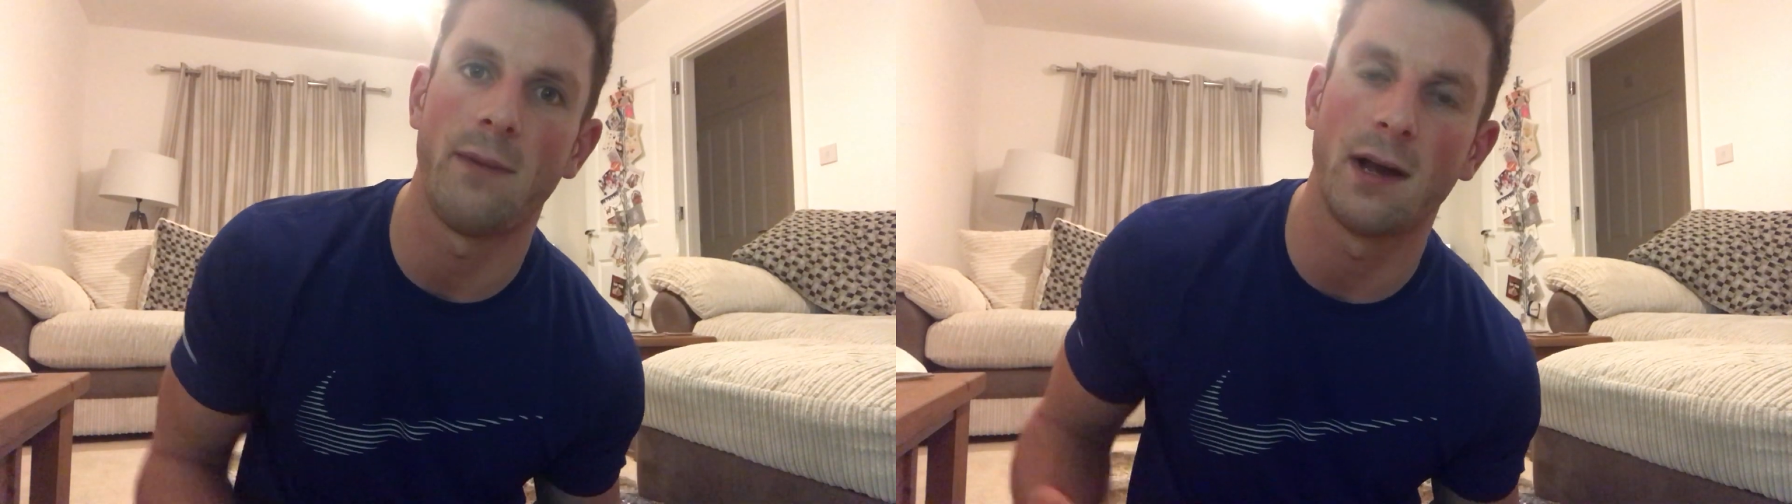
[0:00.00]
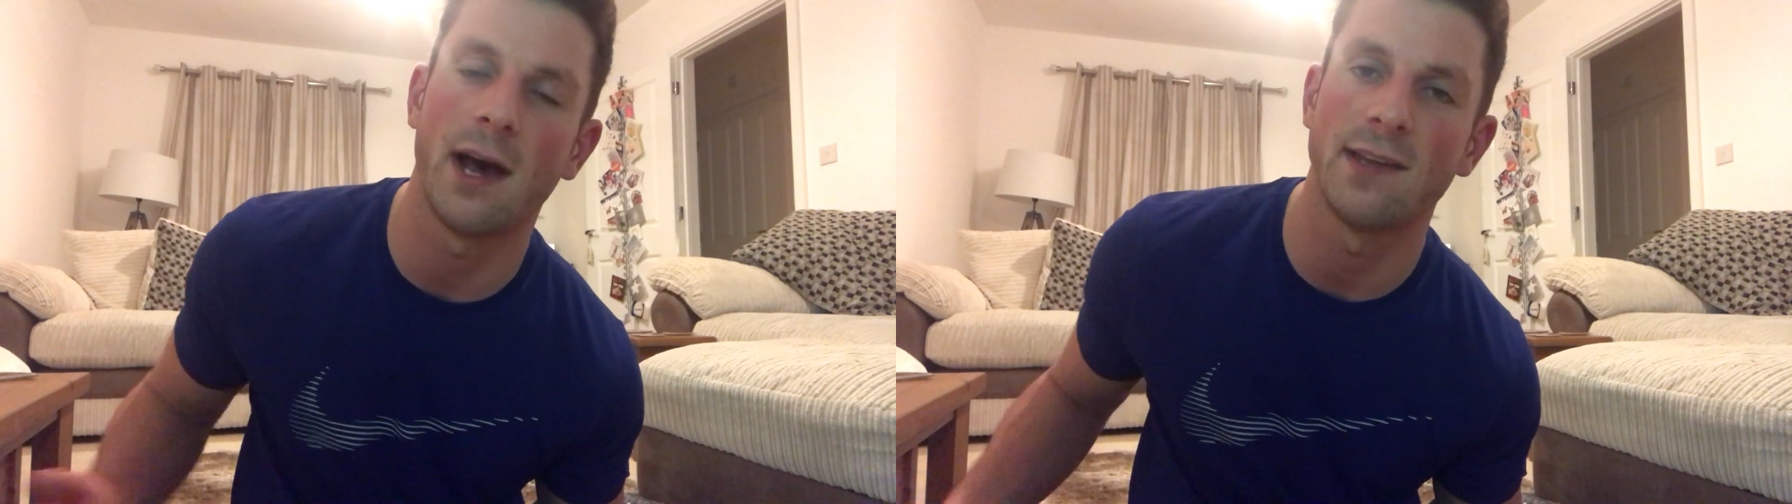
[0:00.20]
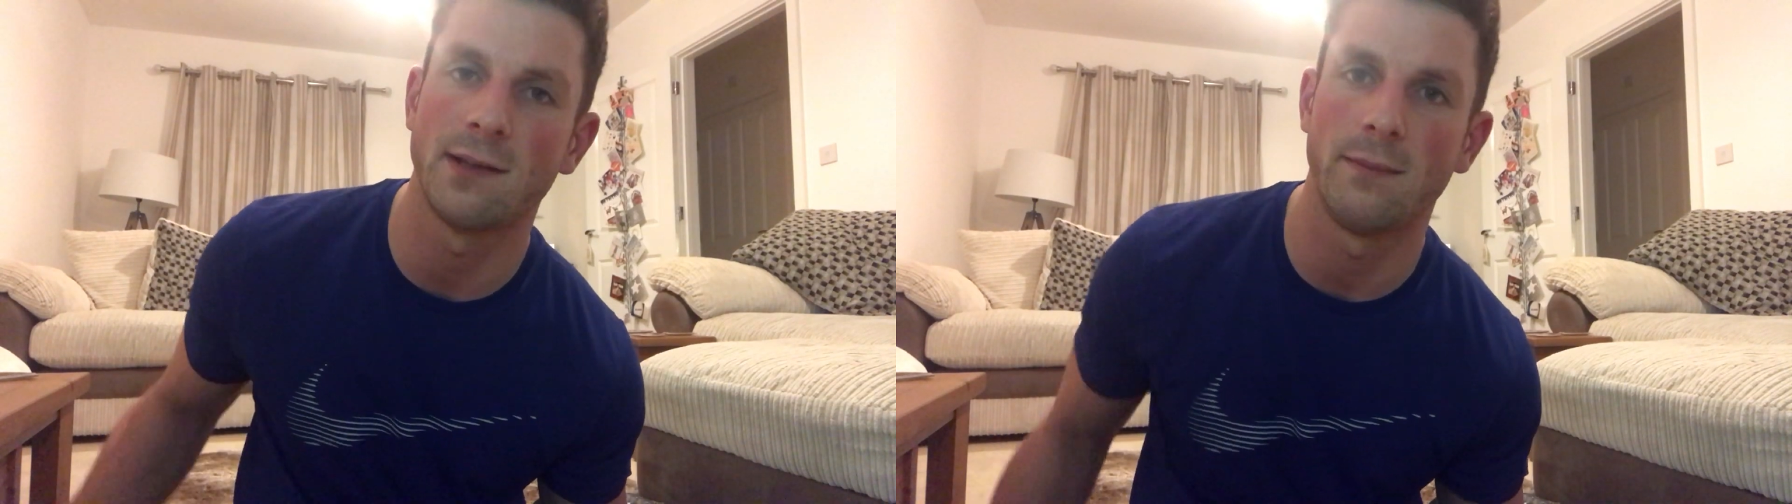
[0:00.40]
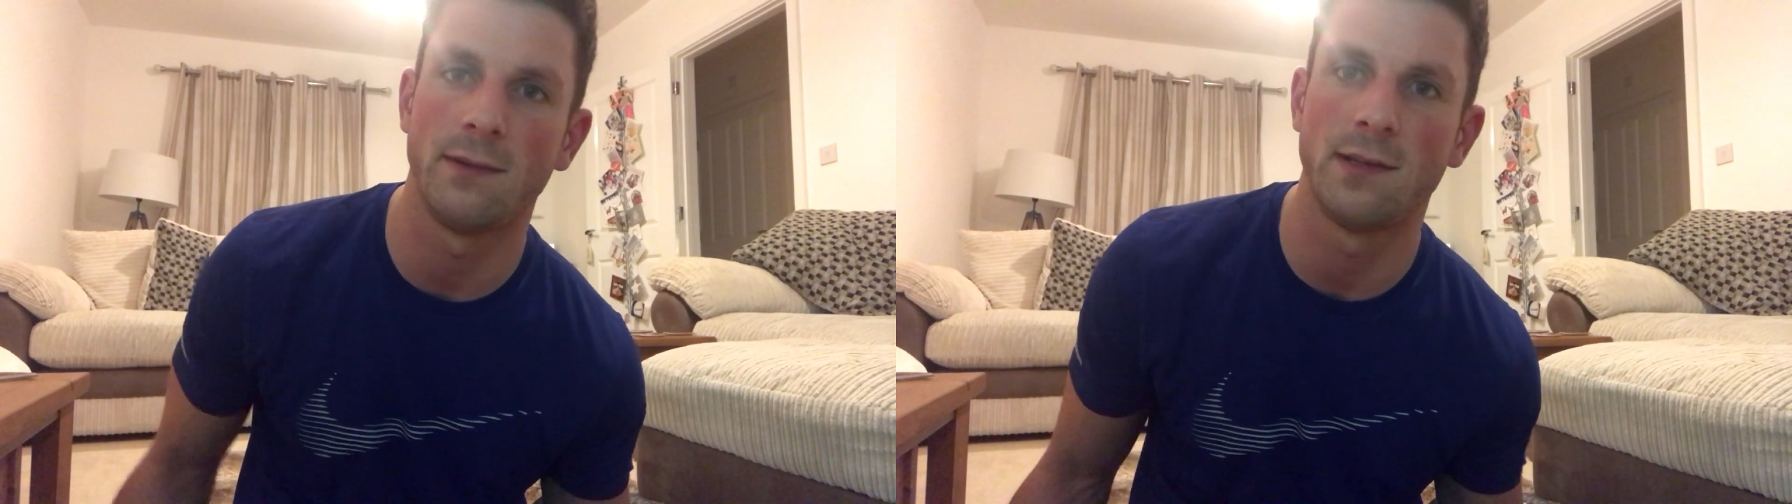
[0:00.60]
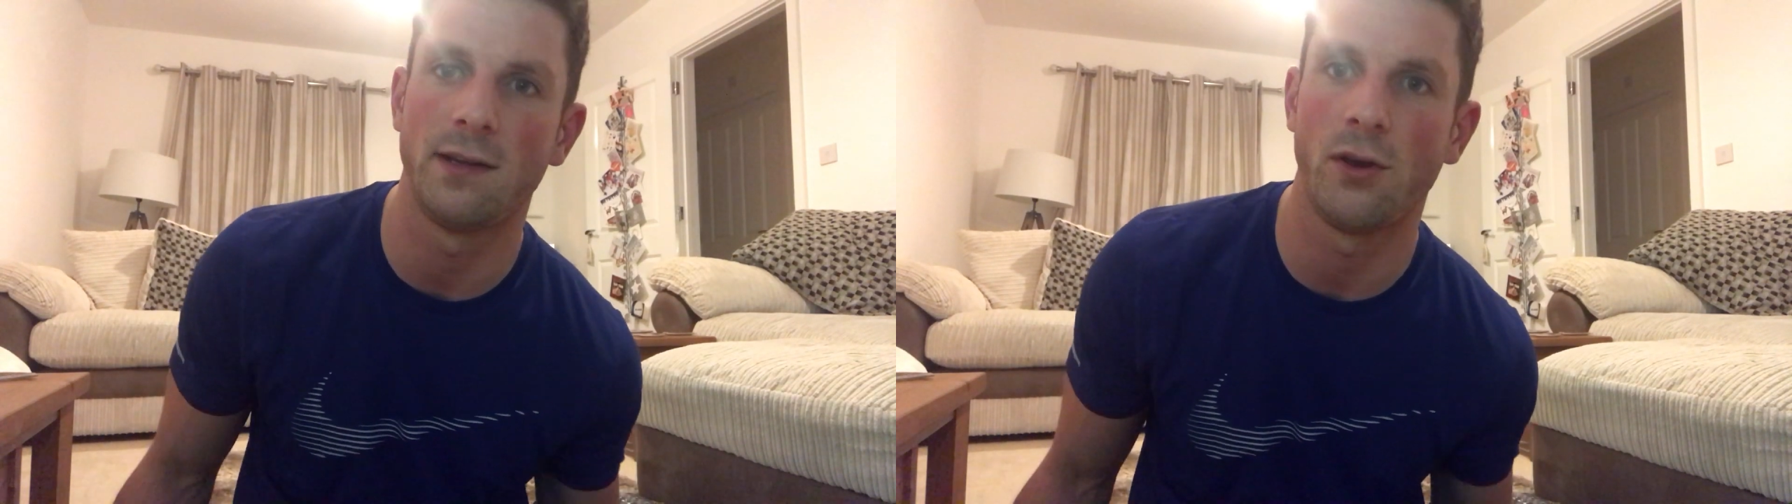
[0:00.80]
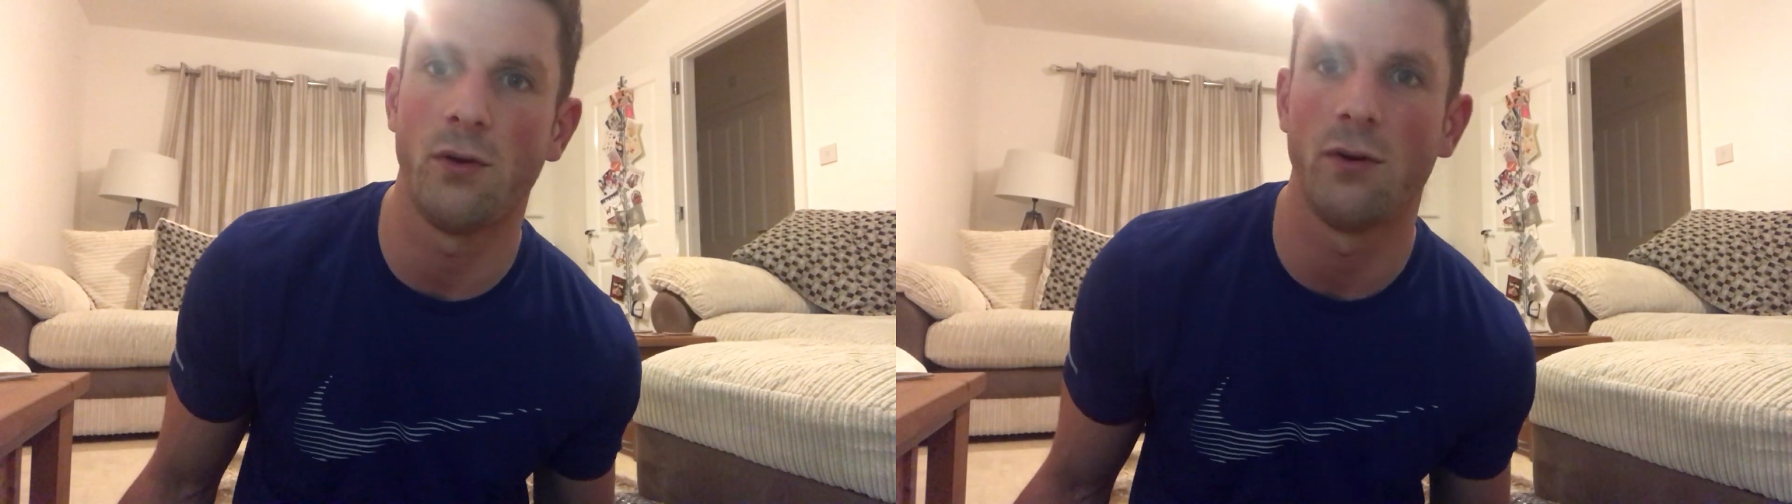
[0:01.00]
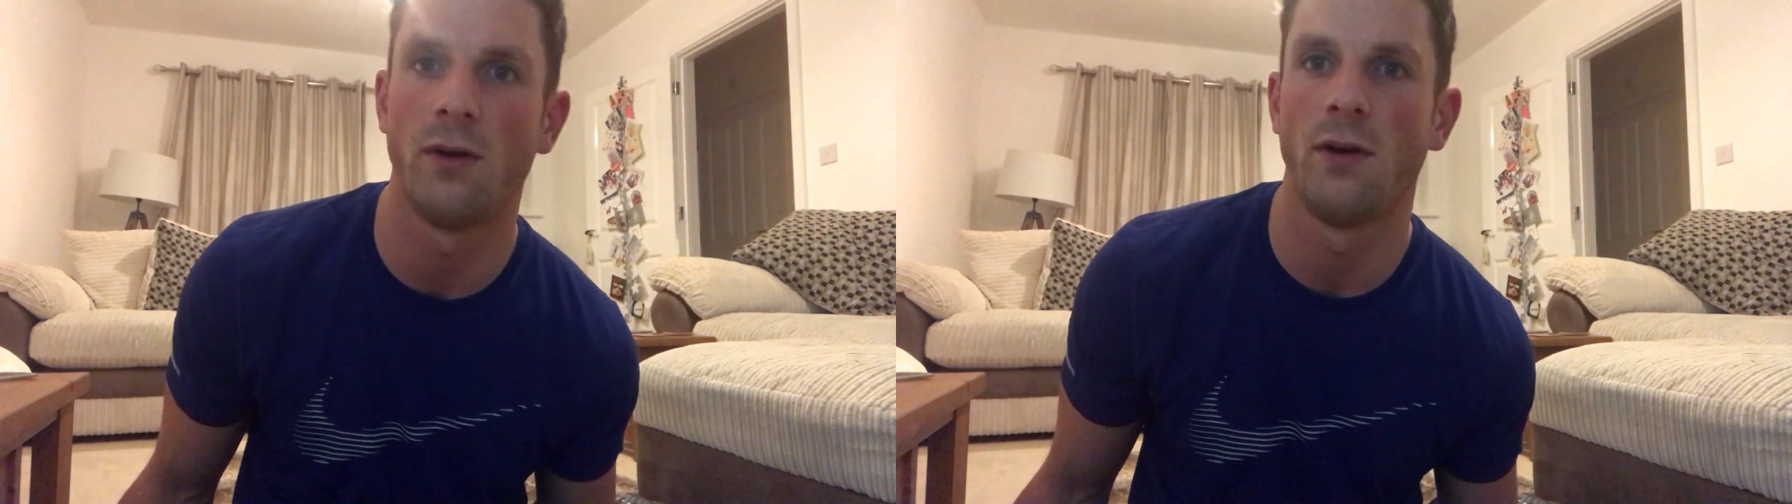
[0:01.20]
accustomed to